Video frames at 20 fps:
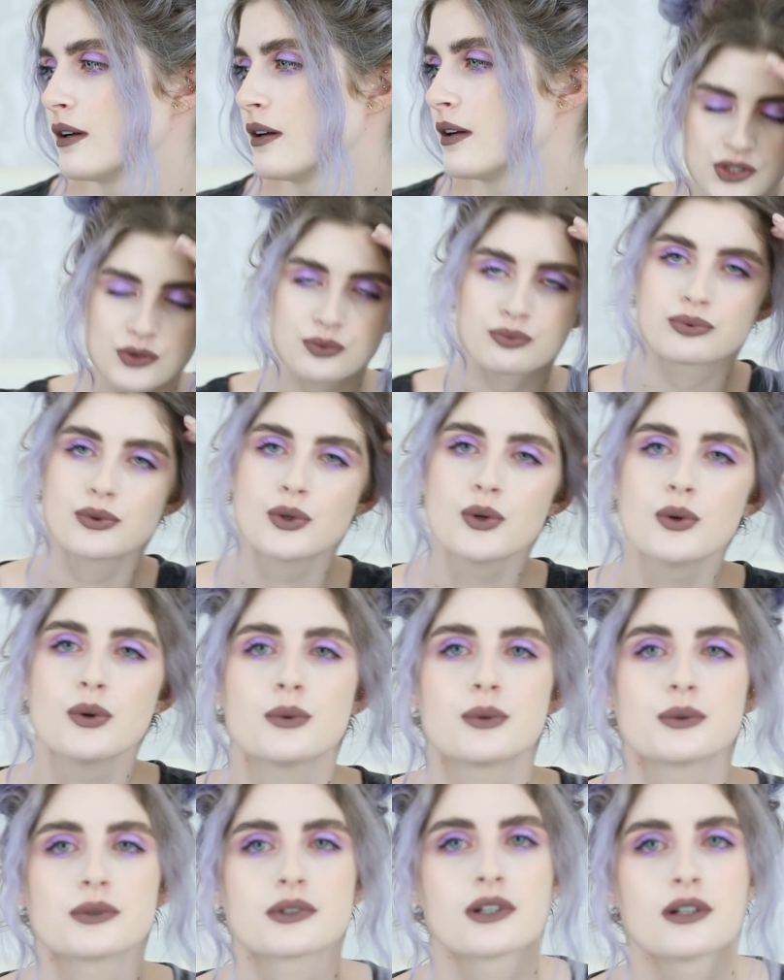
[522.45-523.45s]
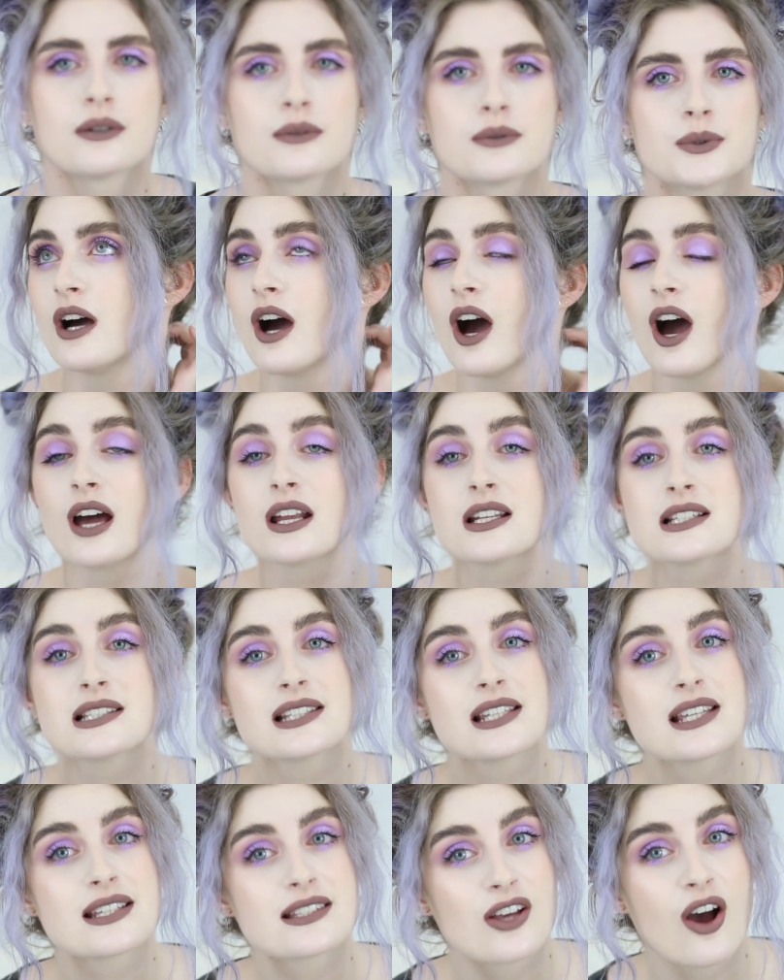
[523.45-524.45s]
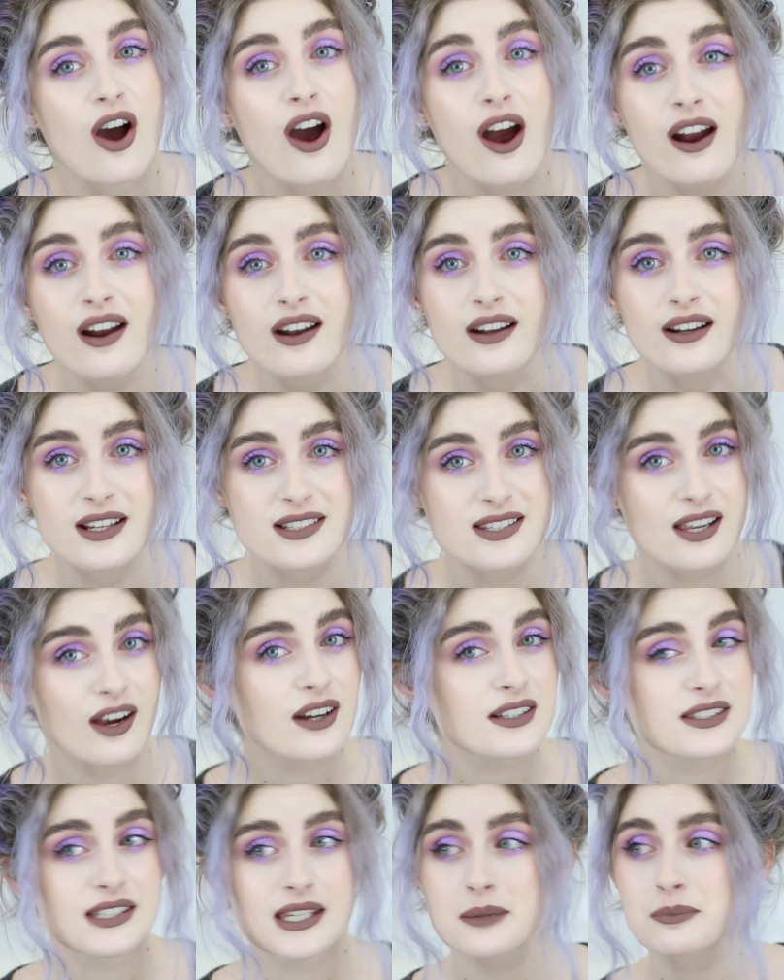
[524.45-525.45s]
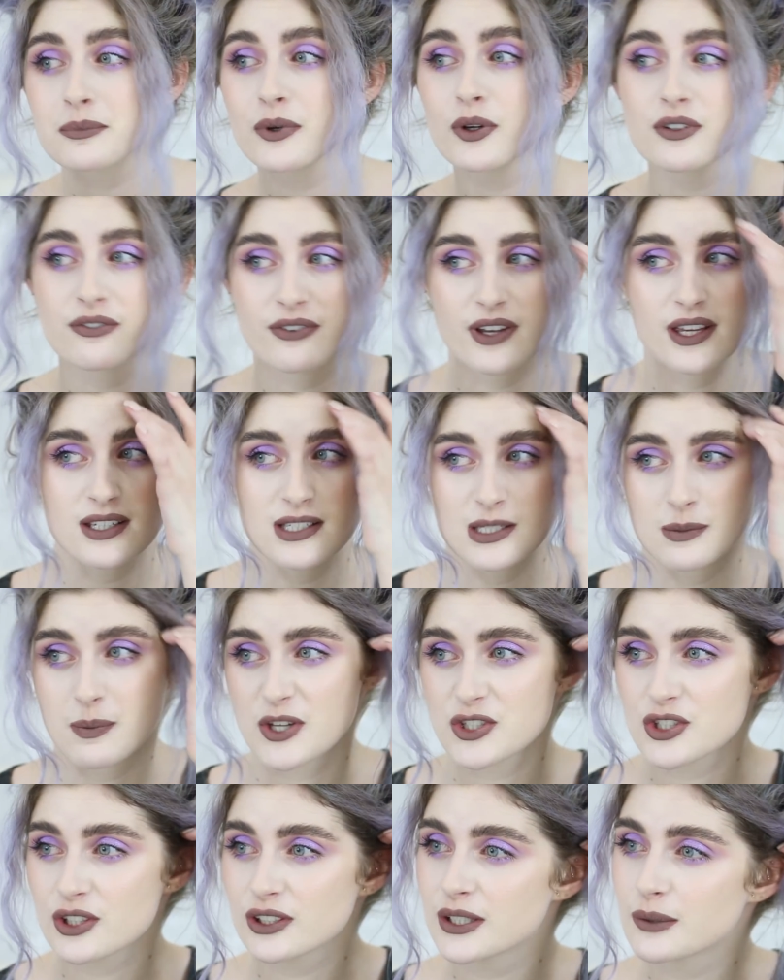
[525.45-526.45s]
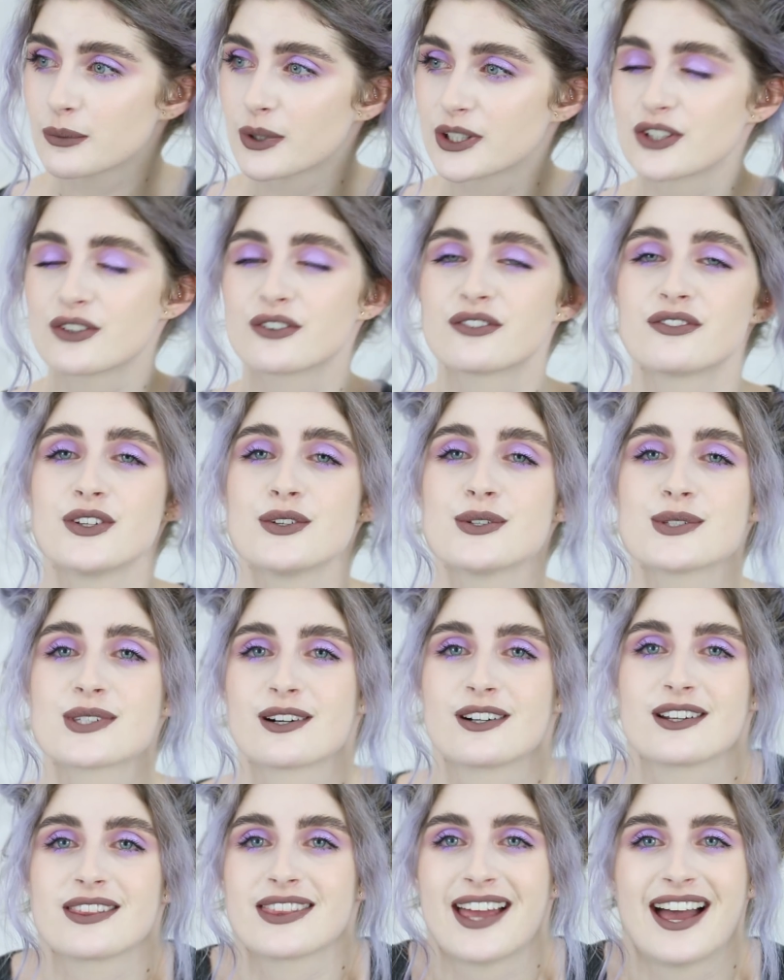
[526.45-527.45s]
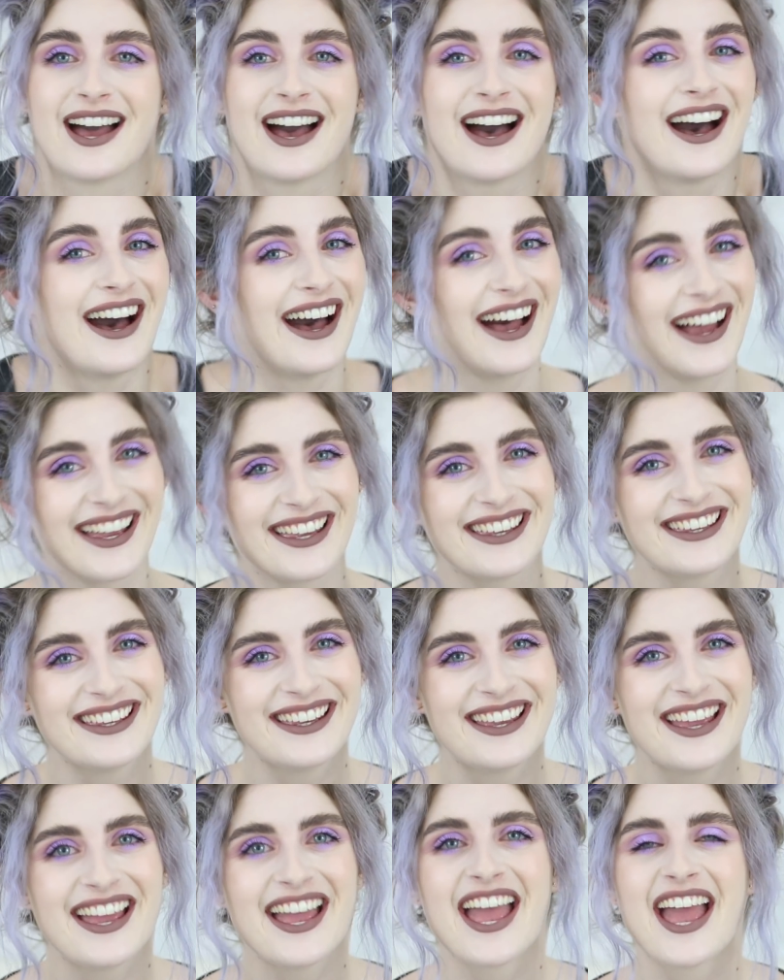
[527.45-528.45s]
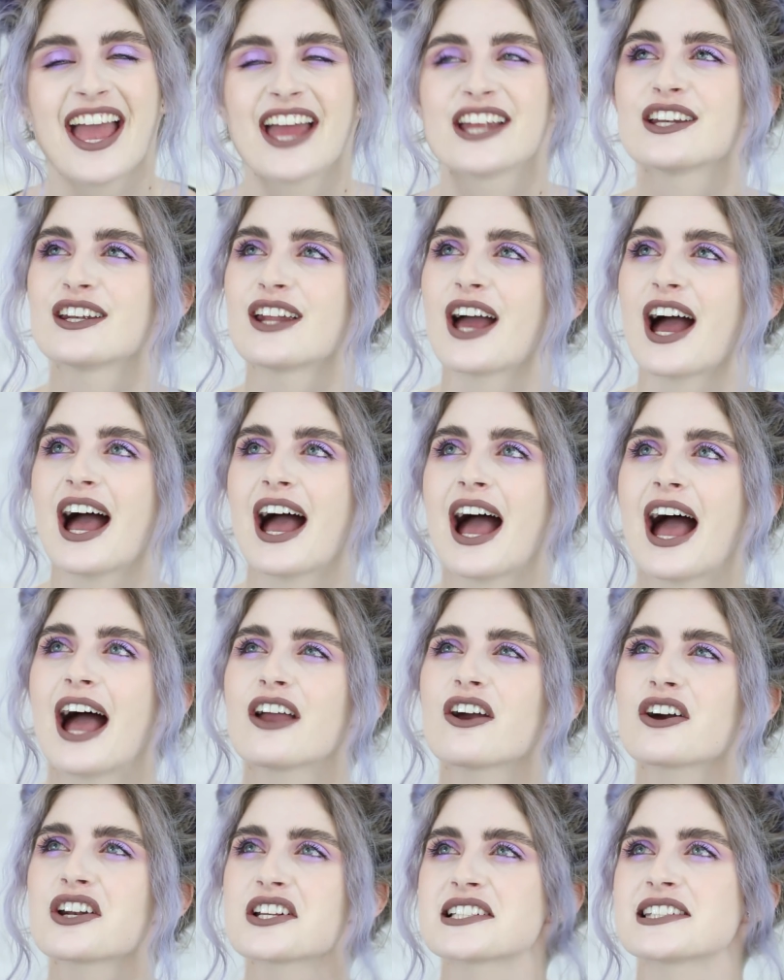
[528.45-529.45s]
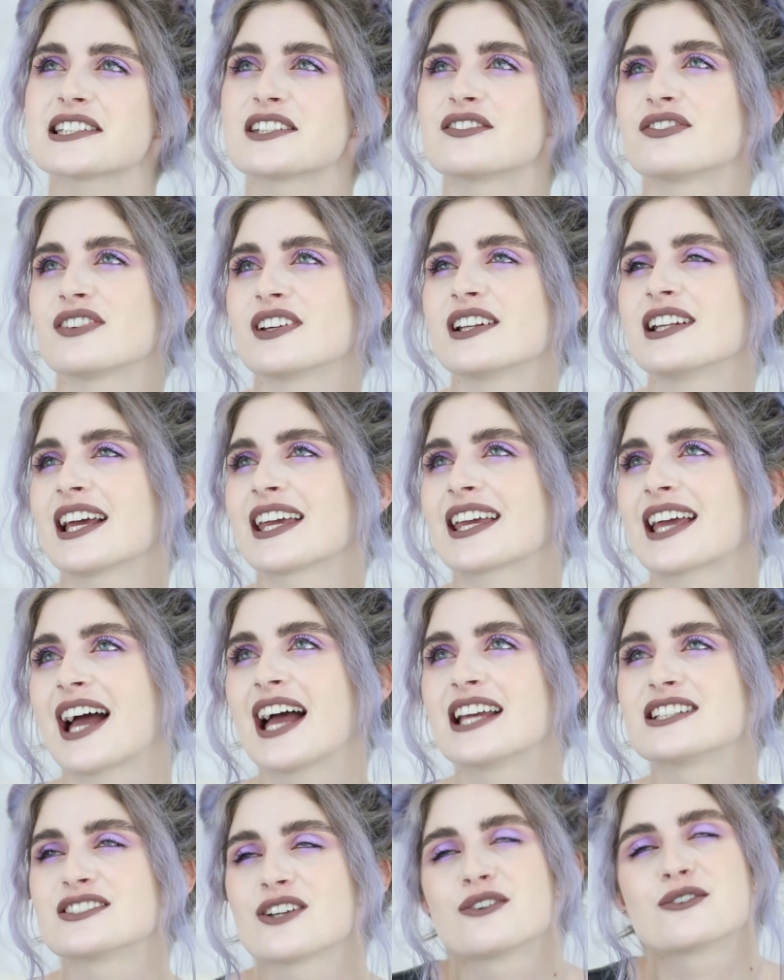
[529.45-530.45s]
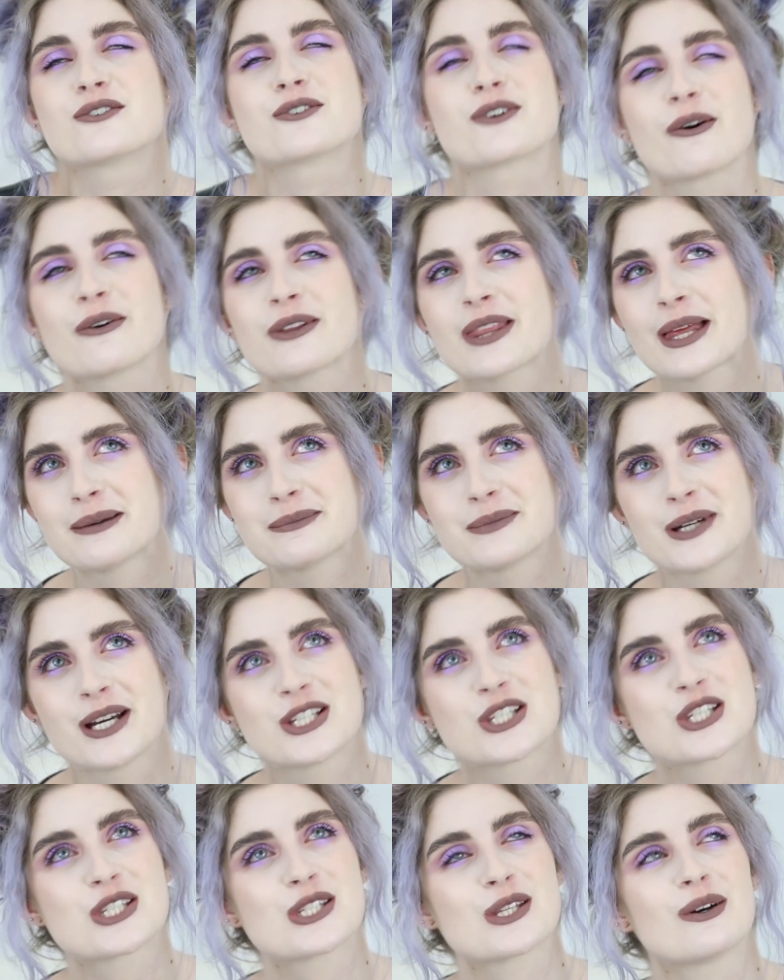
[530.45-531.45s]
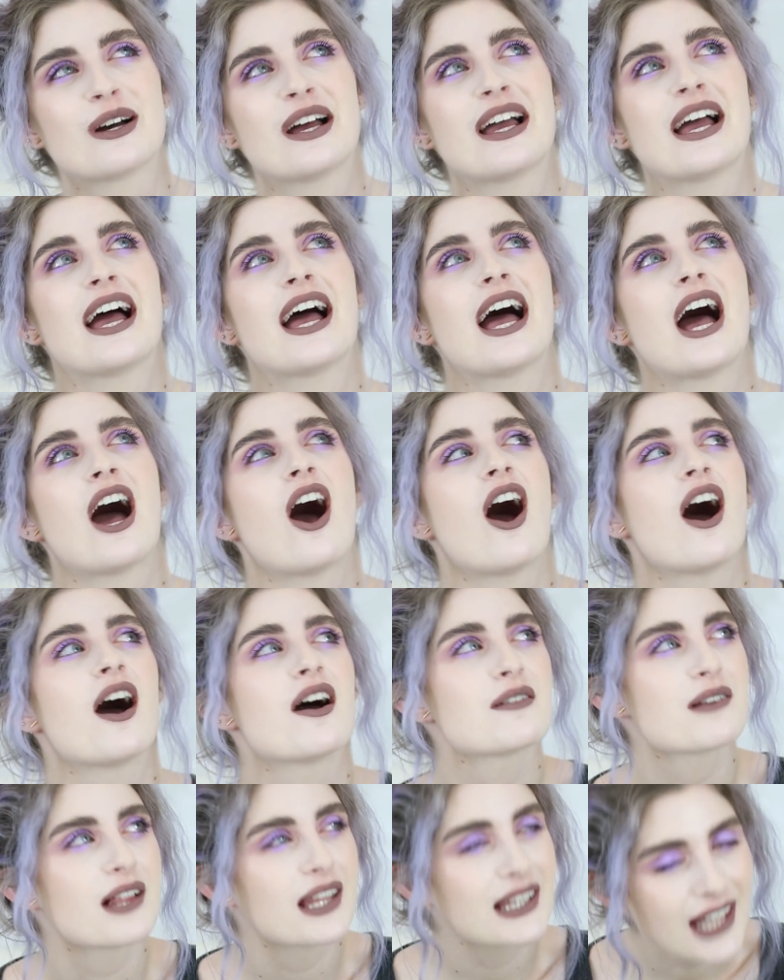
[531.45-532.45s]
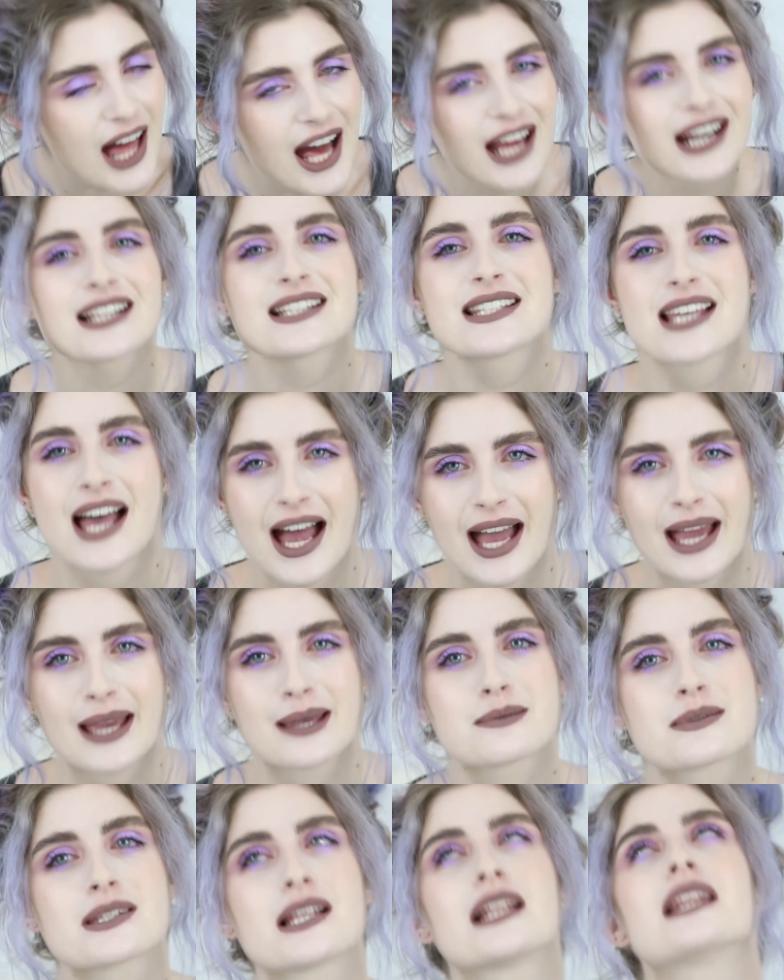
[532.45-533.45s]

It's rude. Honestly, it's hard. It's hard to keep motivated, especially when your views aren't that high. And I honestly feel like I don't grow that much, so a lot of times